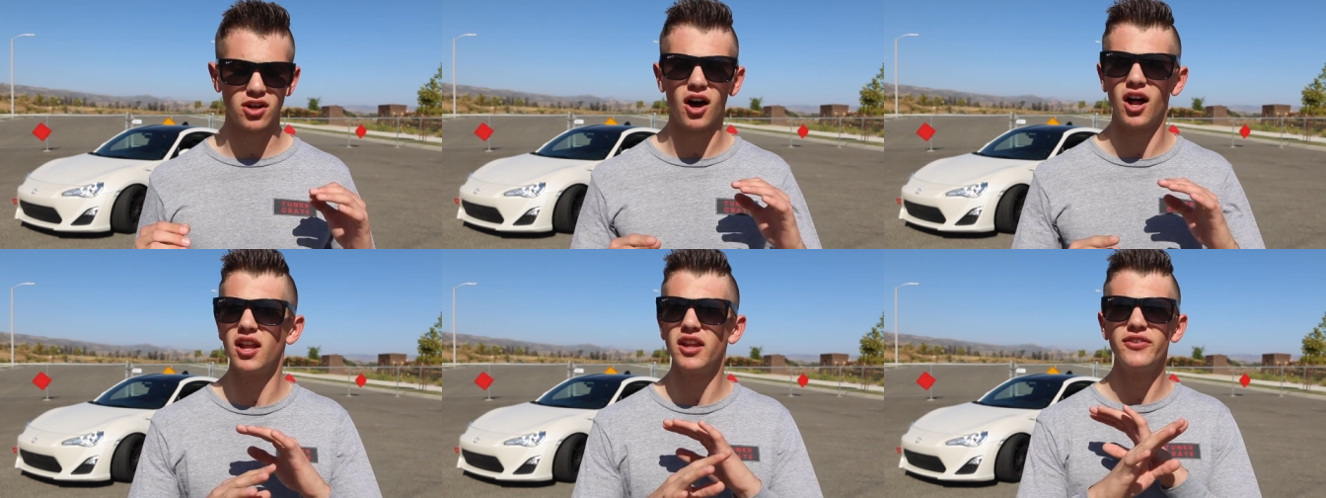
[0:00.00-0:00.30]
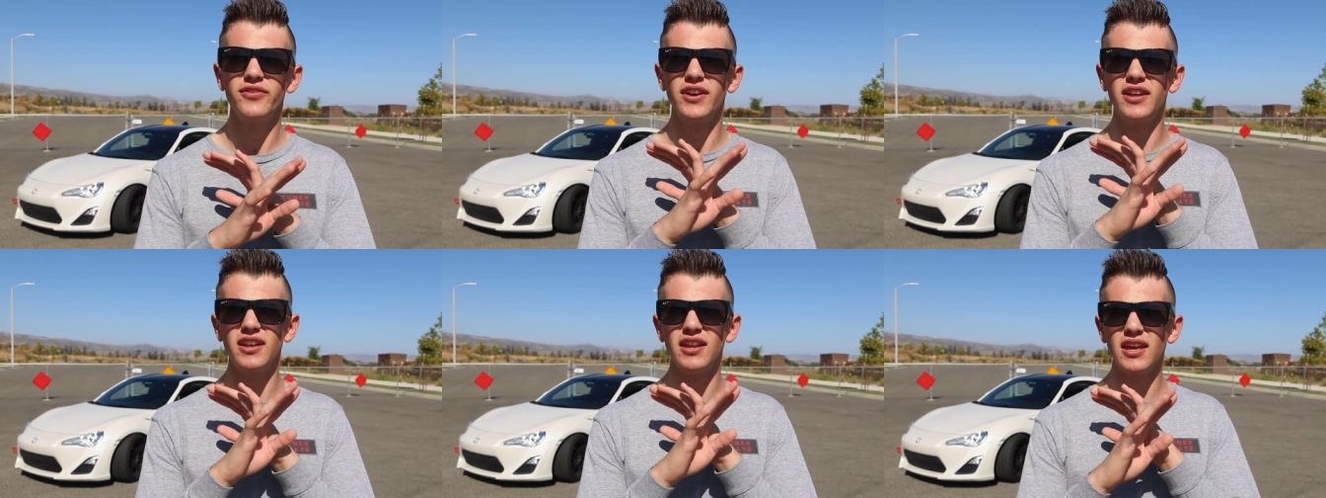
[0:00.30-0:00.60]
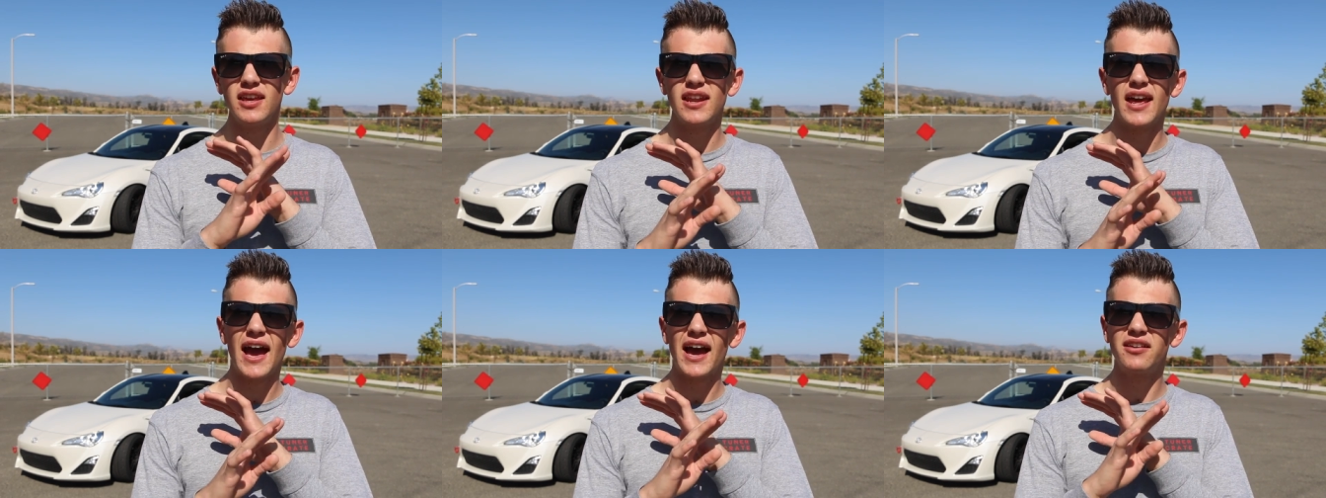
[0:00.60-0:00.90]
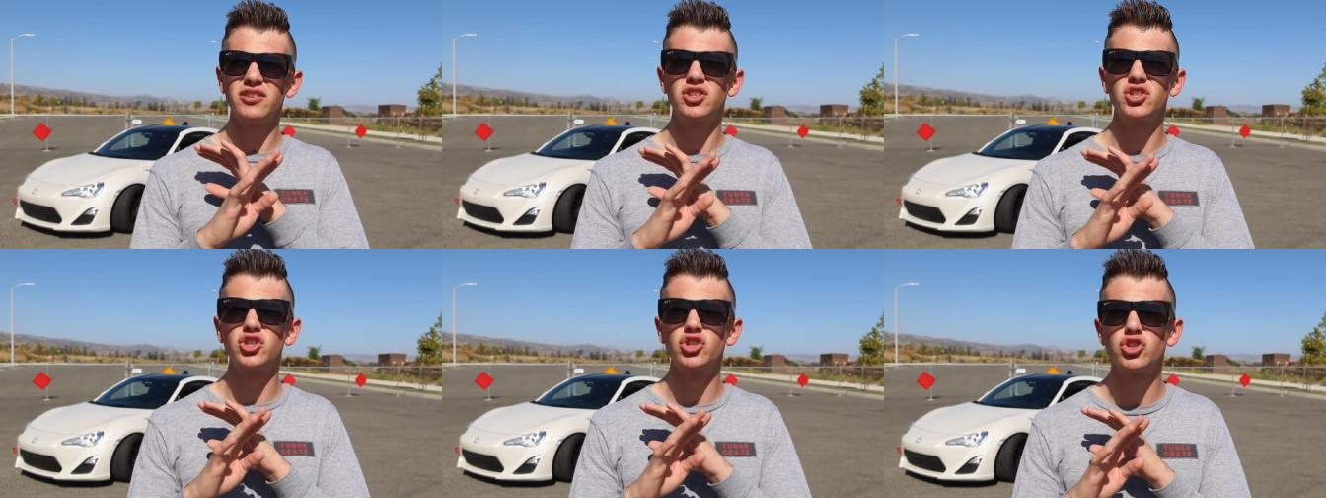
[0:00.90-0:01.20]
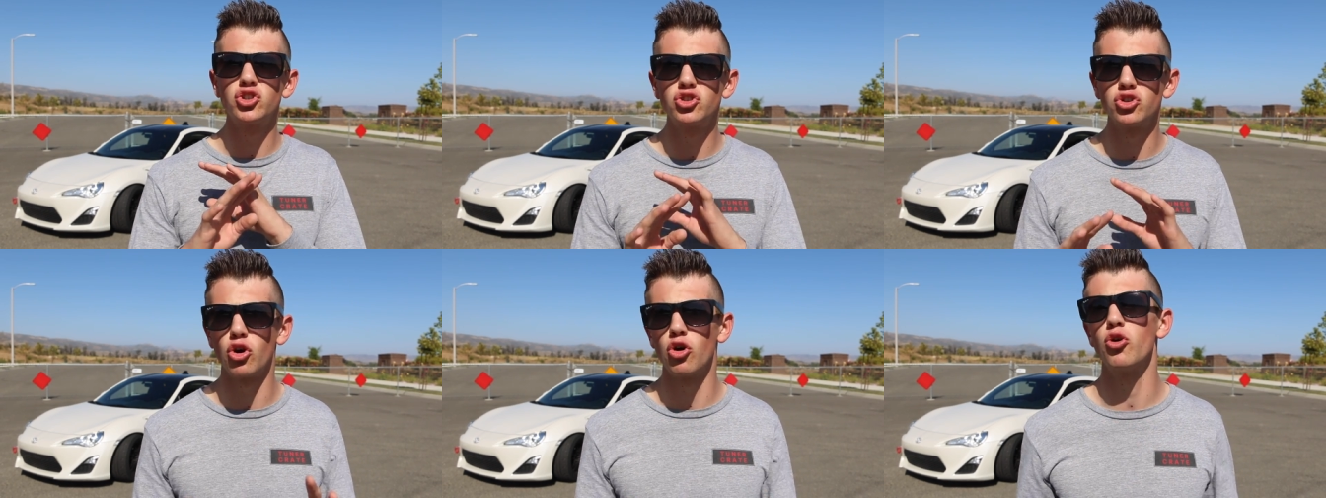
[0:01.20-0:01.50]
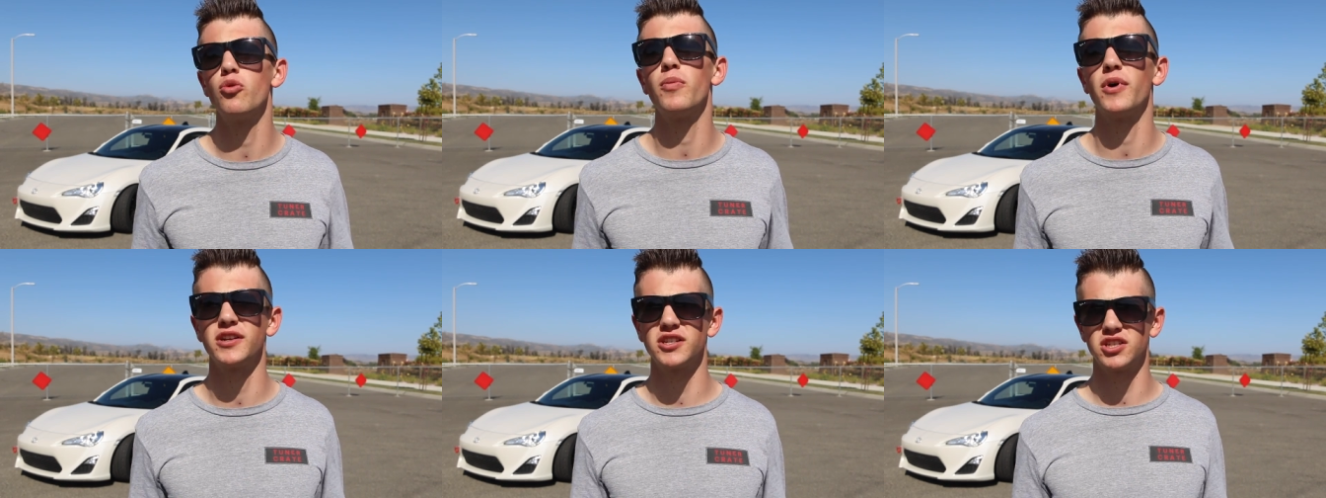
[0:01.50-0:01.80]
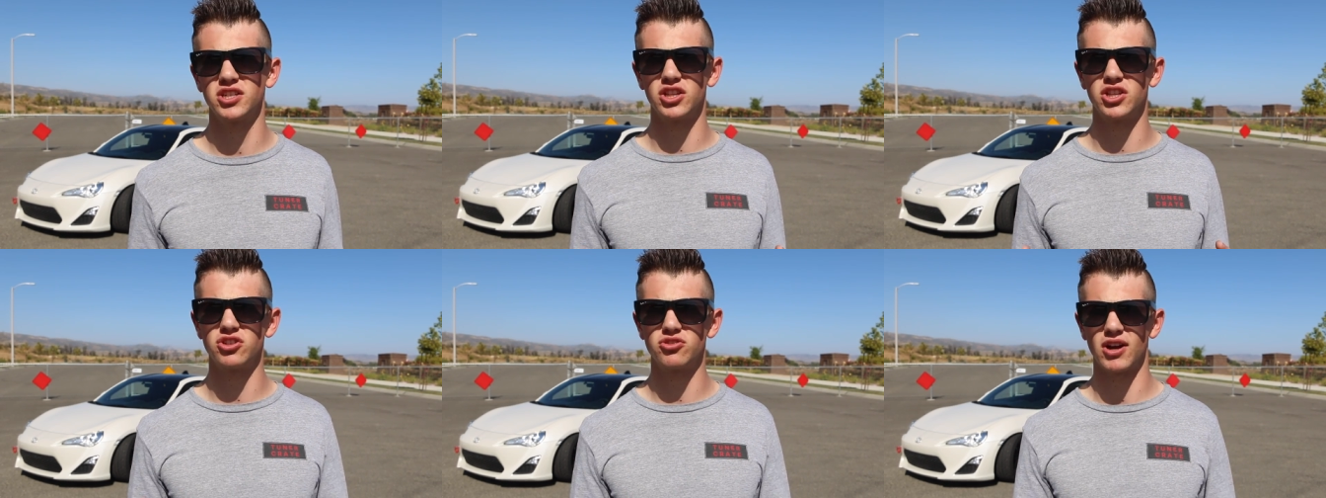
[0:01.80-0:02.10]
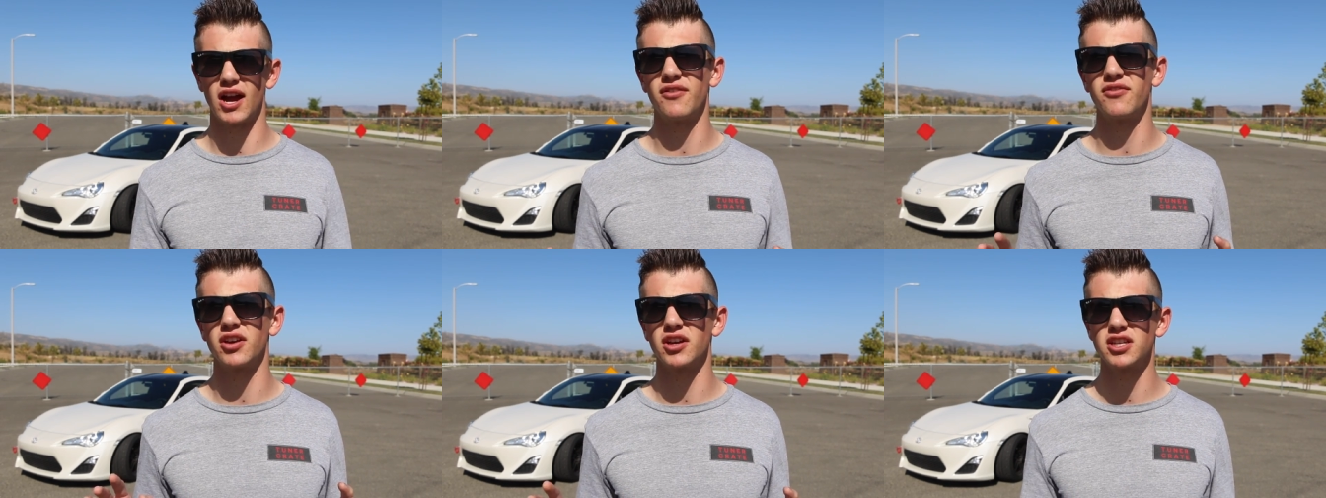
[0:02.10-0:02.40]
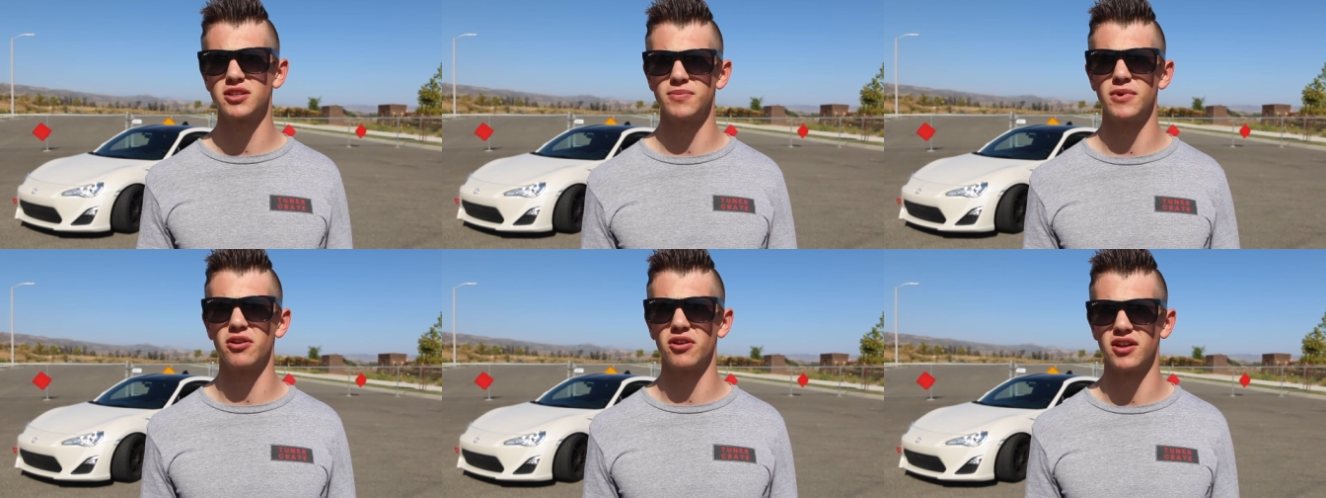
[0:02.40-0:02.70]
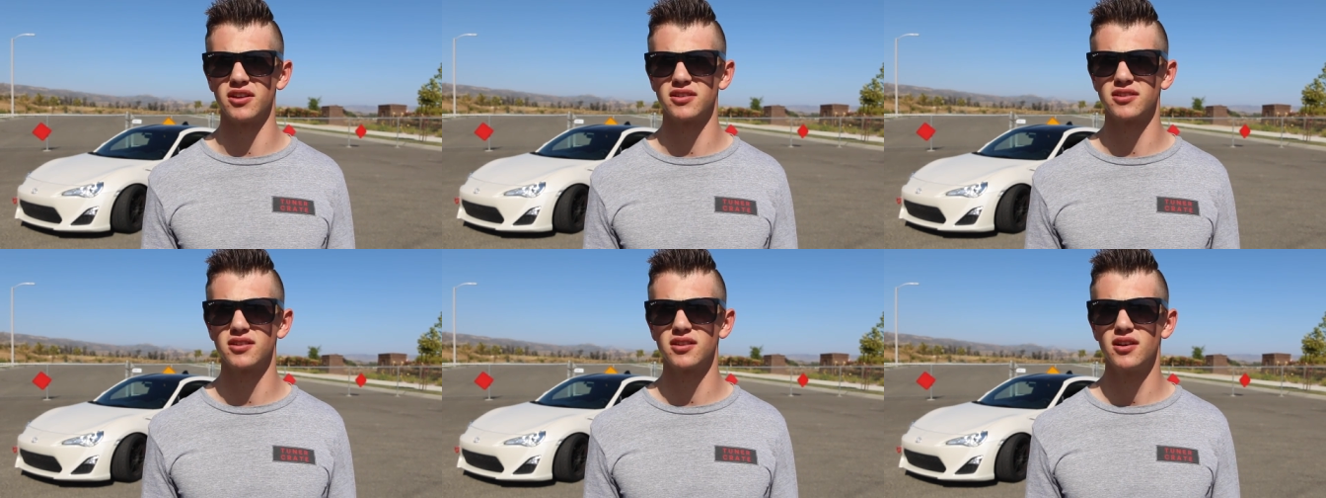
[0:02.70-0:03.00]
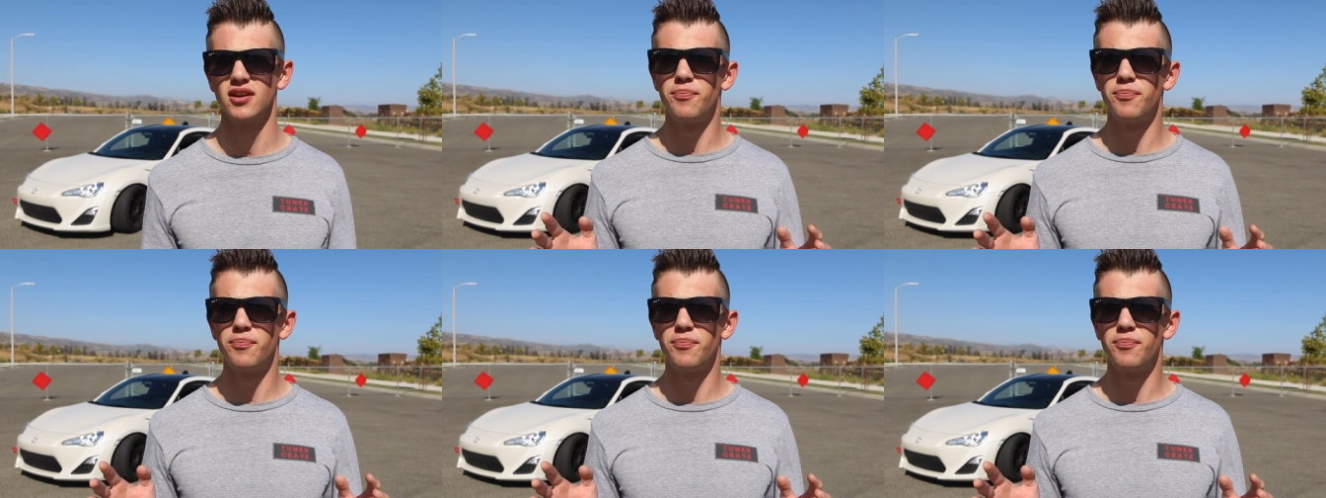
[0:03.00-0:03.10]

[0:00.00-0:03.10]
all of it, it adds so much to the driving experience.